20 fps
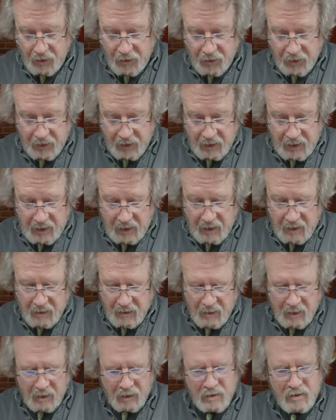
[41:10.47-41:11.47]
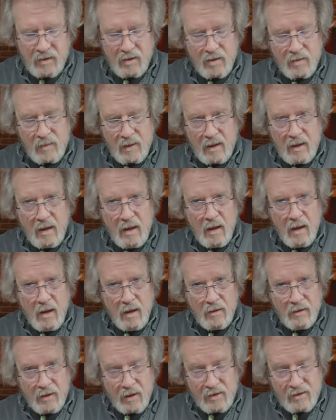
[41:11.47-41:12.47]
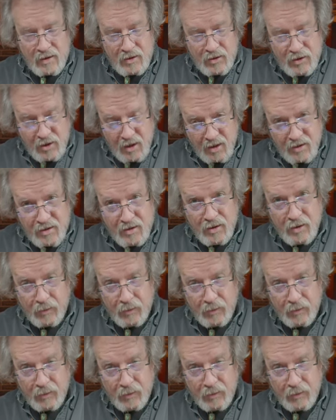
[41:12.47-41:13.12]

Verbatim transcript: the, excuse me, does adjust